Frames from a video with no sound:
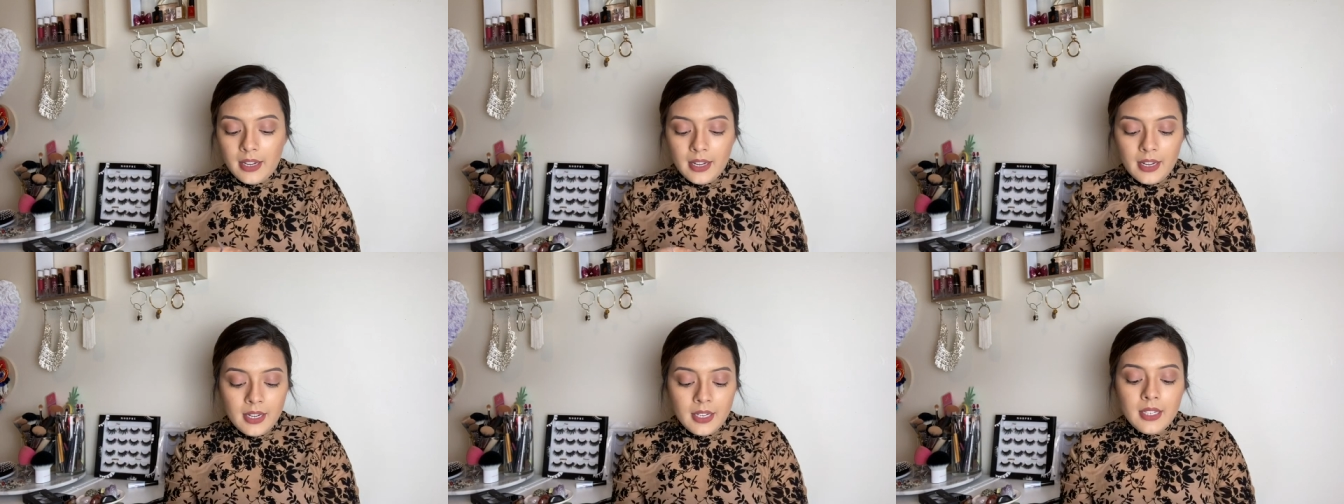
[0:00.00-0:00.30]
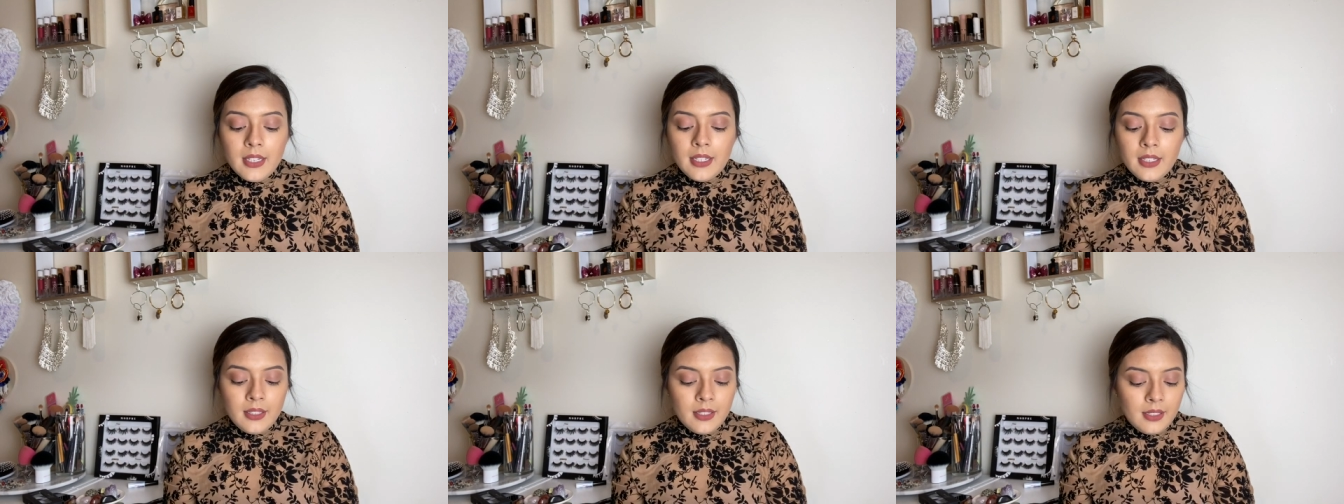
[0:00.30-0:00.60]
in
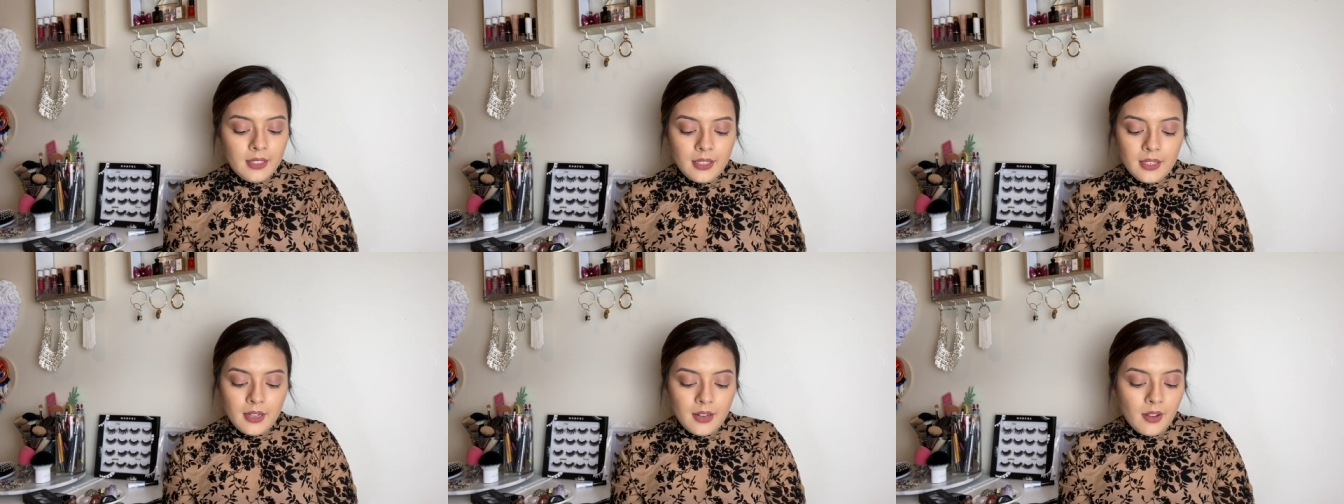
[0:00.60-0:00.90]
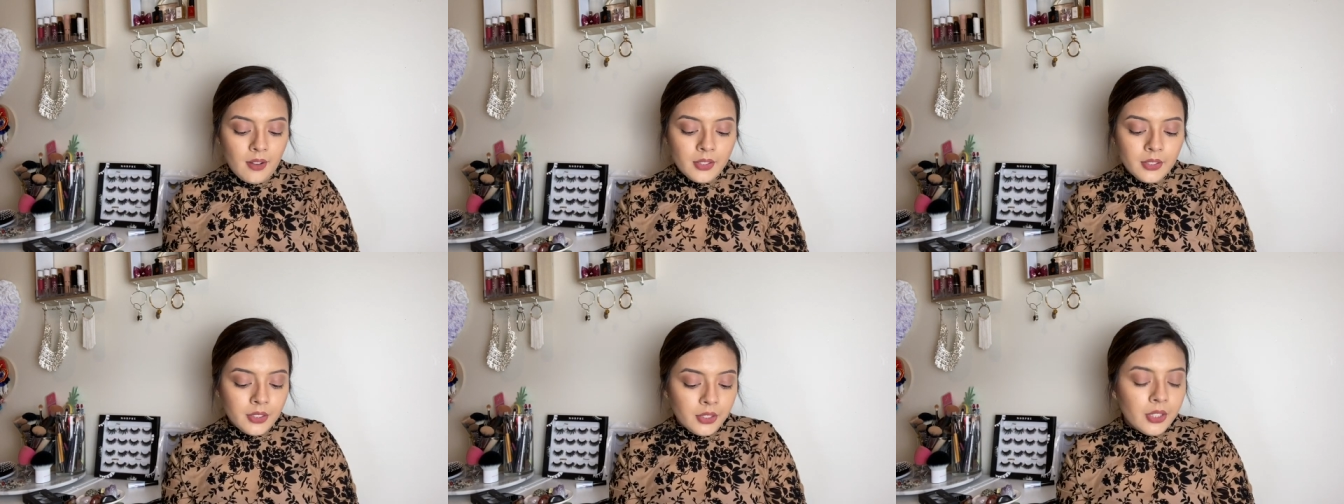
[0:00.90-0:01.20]
an
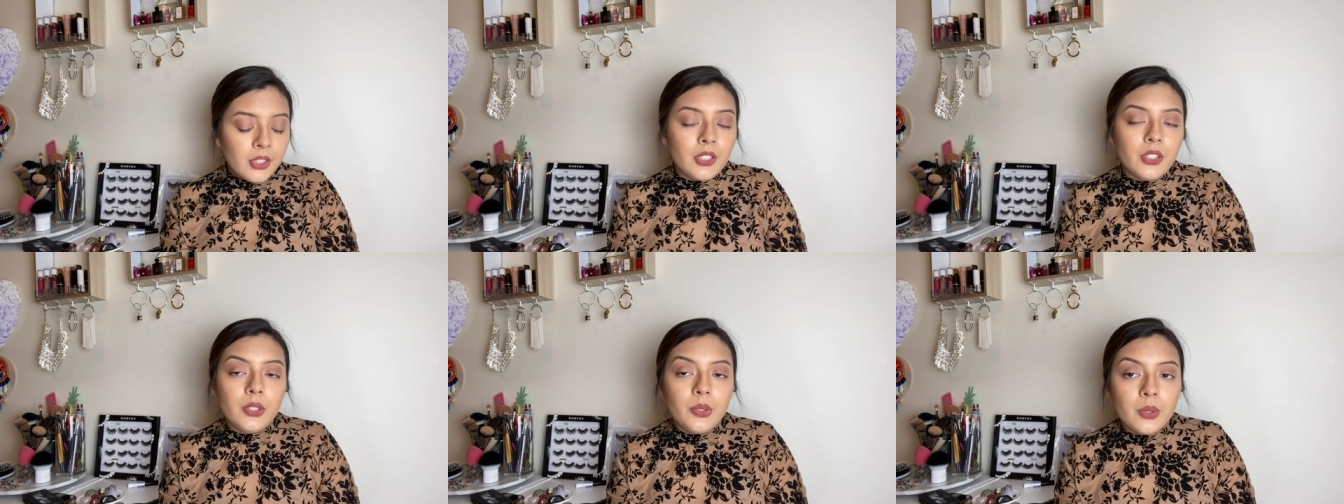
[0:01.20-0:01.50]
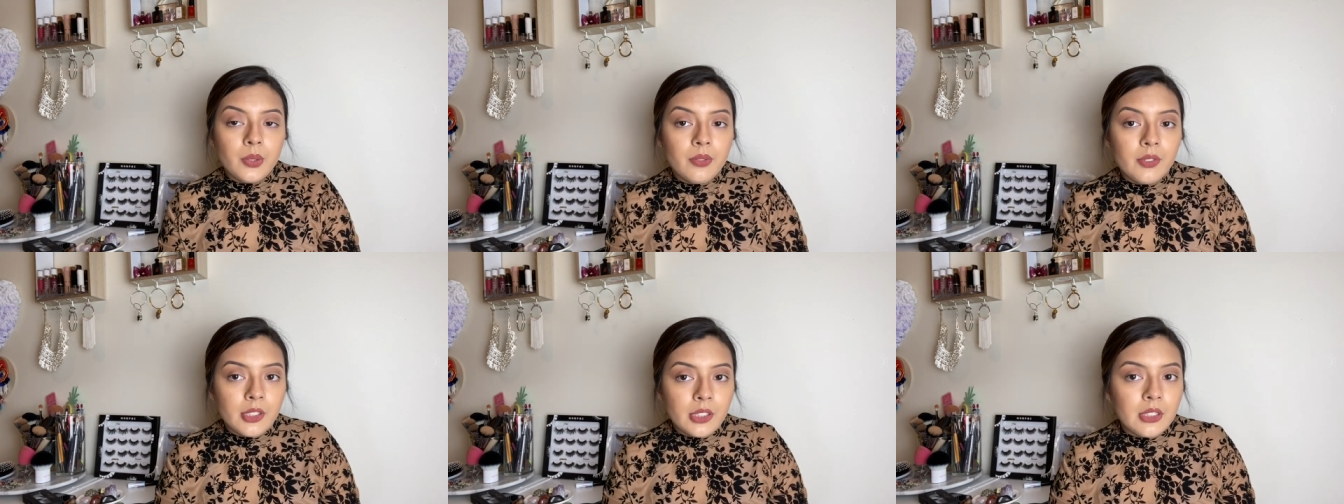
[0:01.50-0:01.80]
alternate
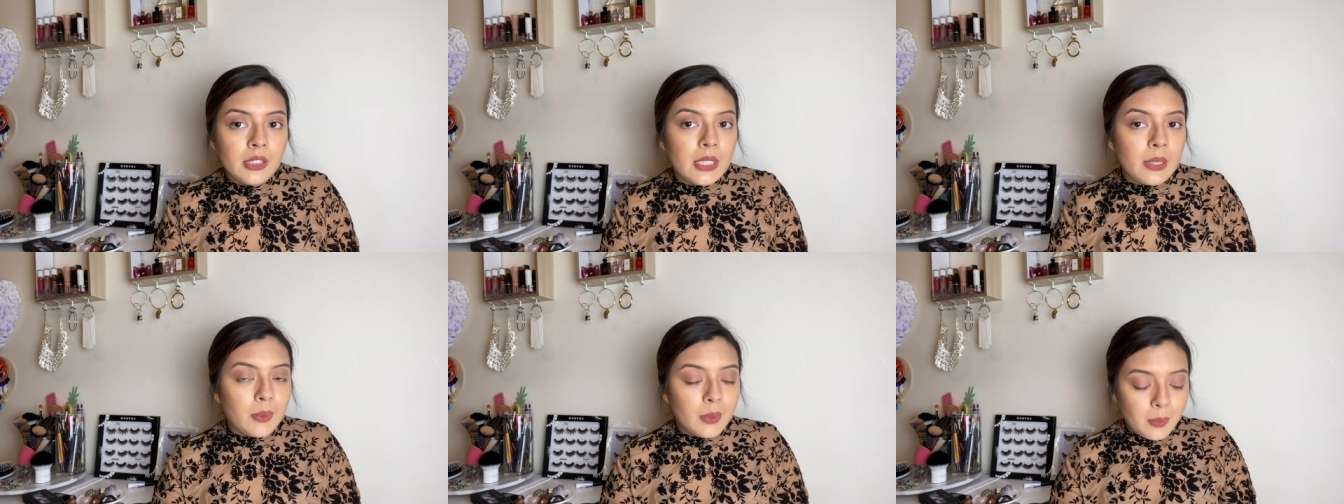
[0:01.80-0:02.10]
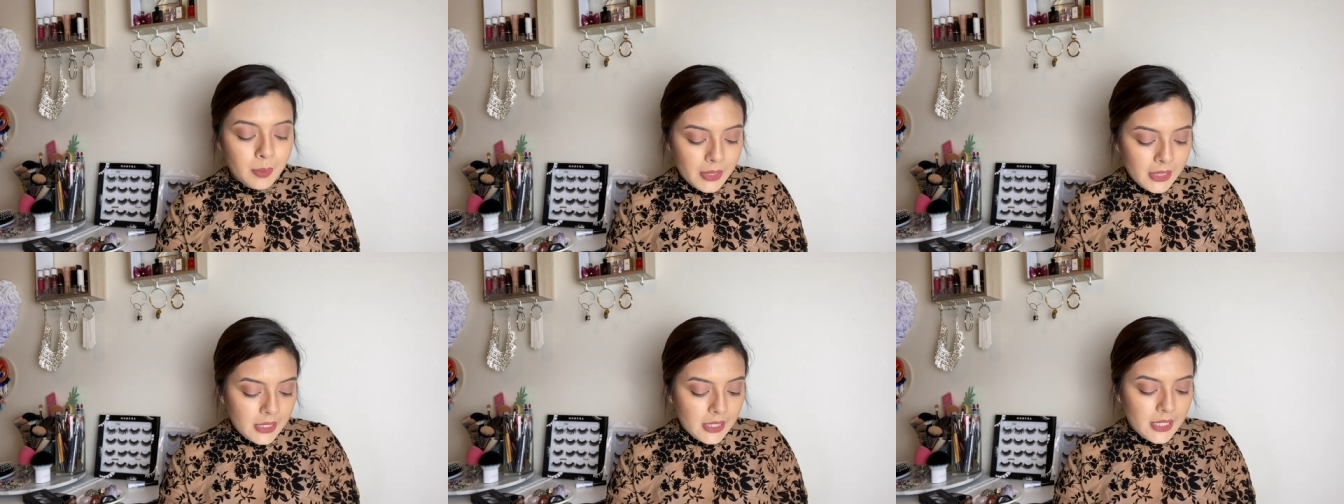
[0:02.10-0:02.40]
universe, they
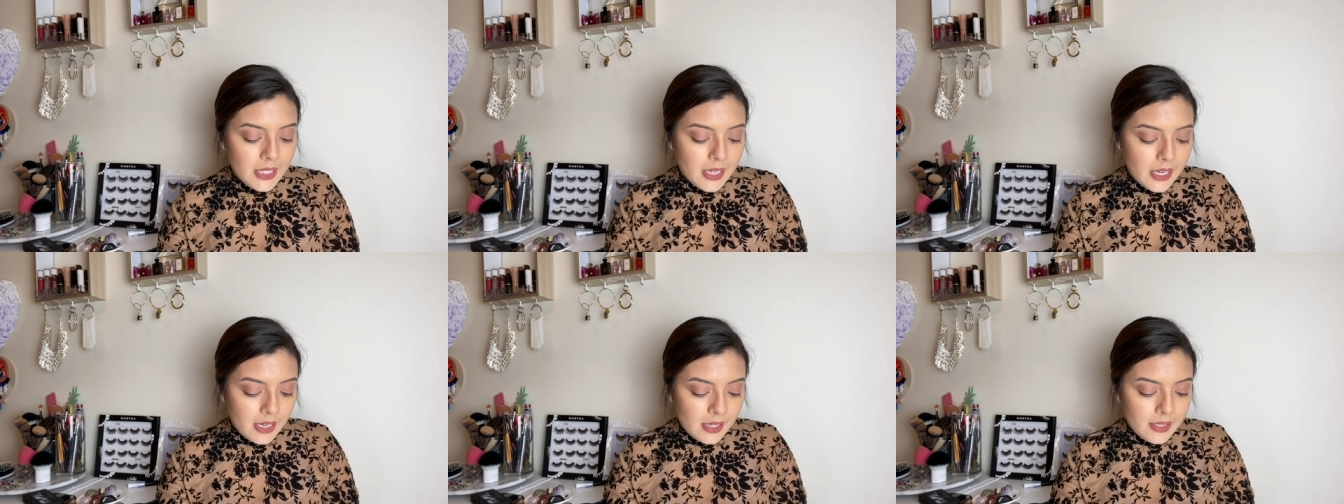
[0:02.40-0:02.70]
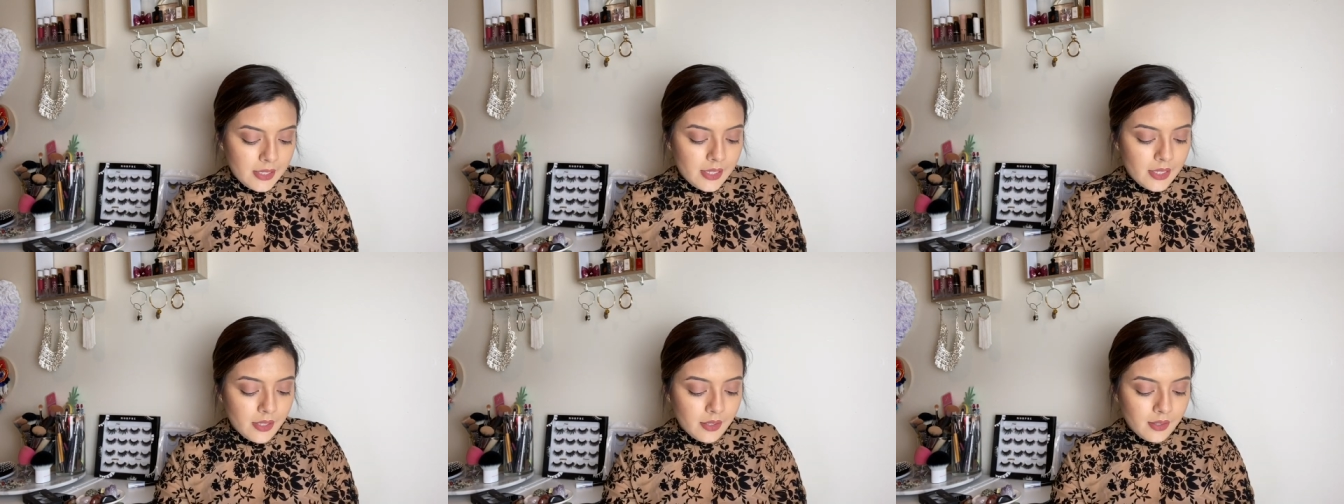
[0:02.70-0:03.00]
would be the
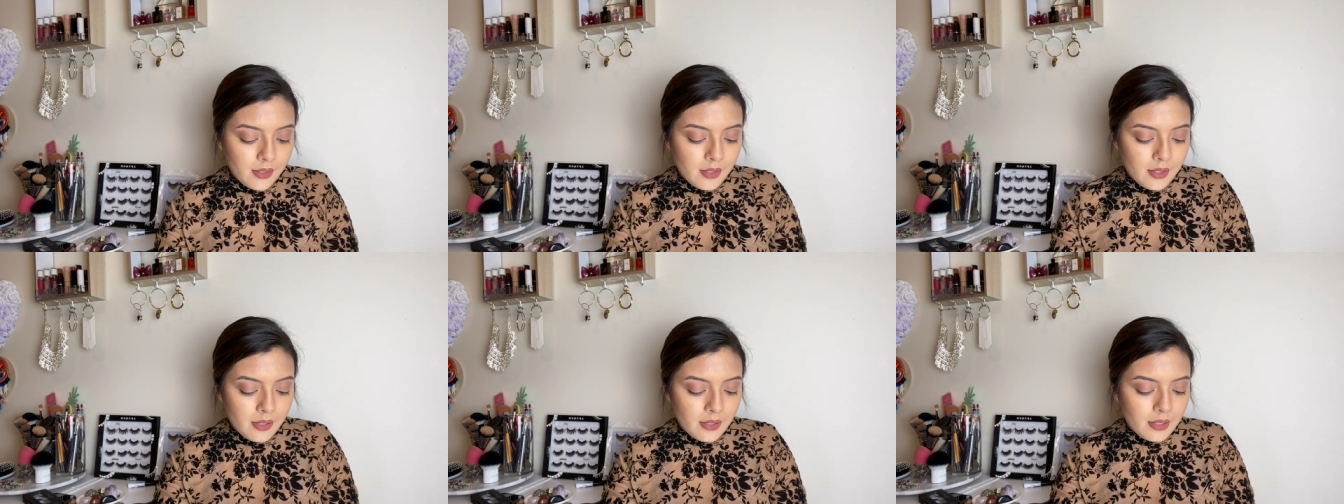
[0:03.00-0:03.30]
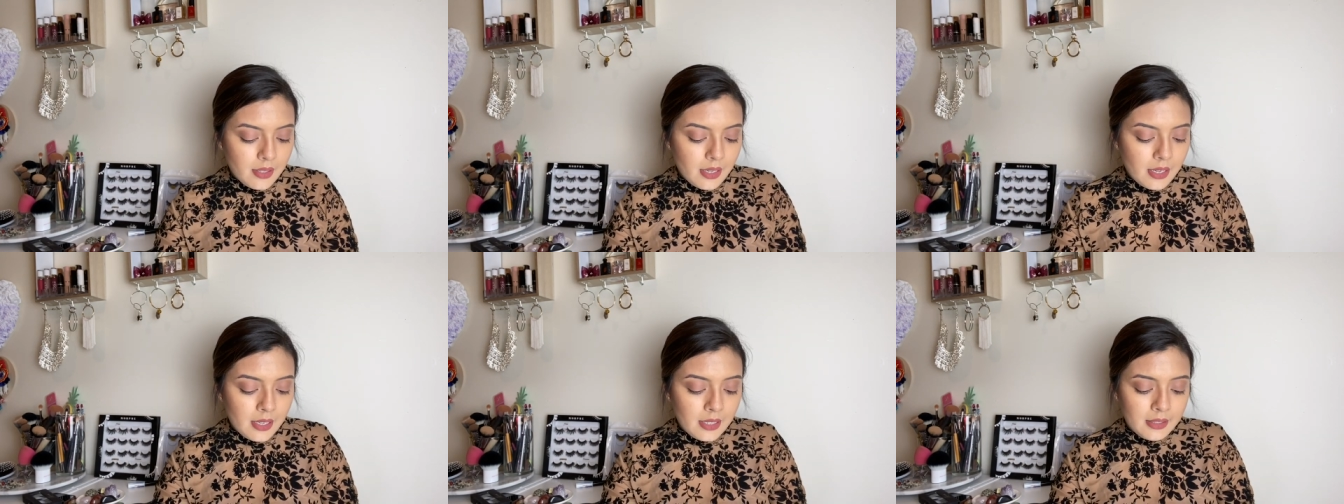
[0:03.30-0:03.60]
ideal
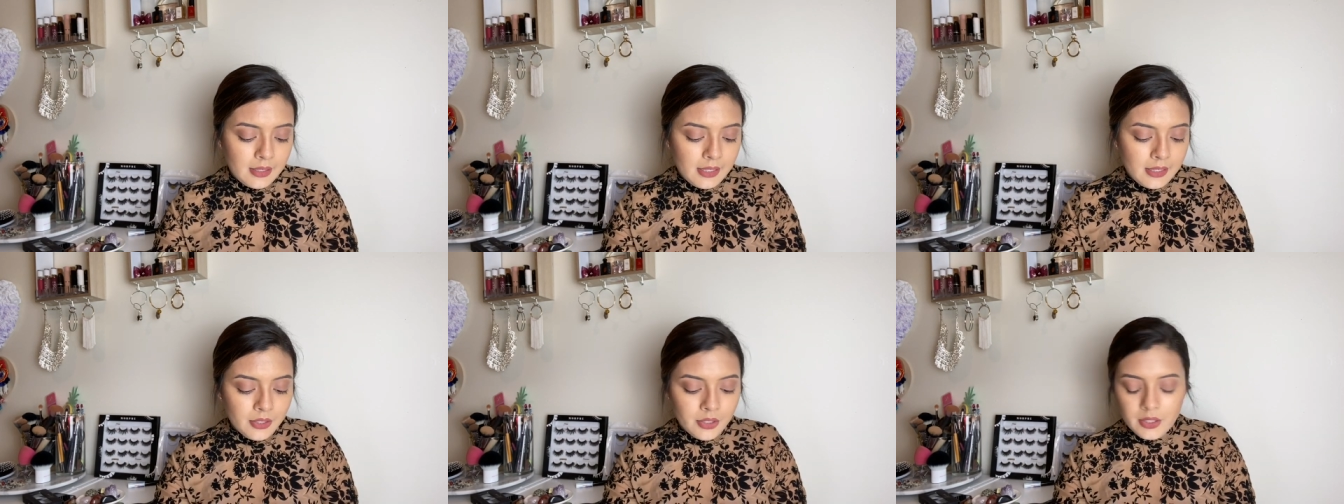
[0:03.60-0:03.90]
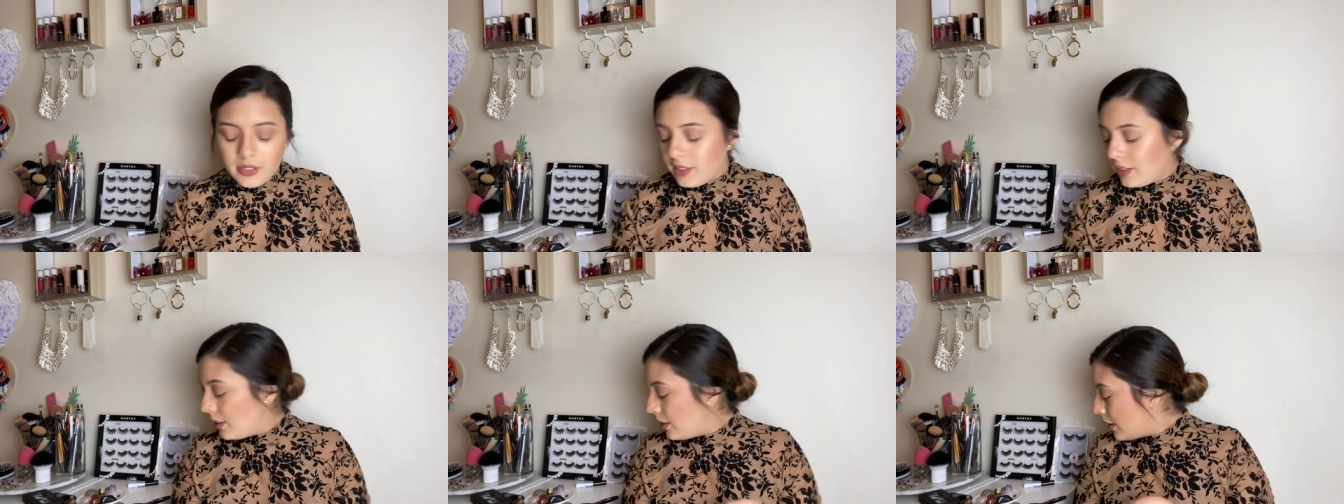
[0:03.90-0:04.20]

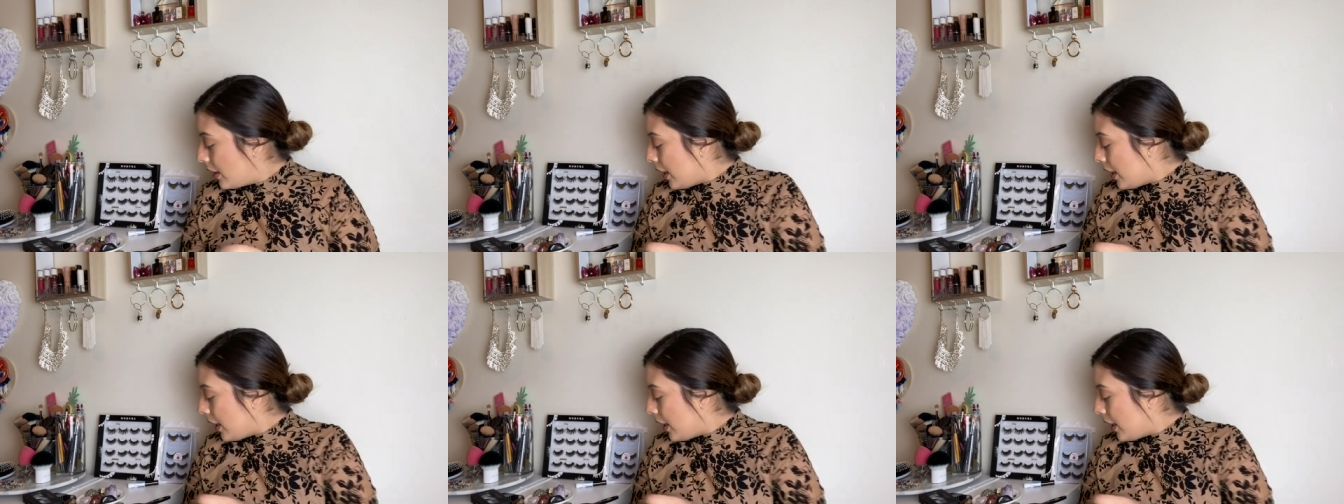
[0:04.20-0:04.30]
eyelashes.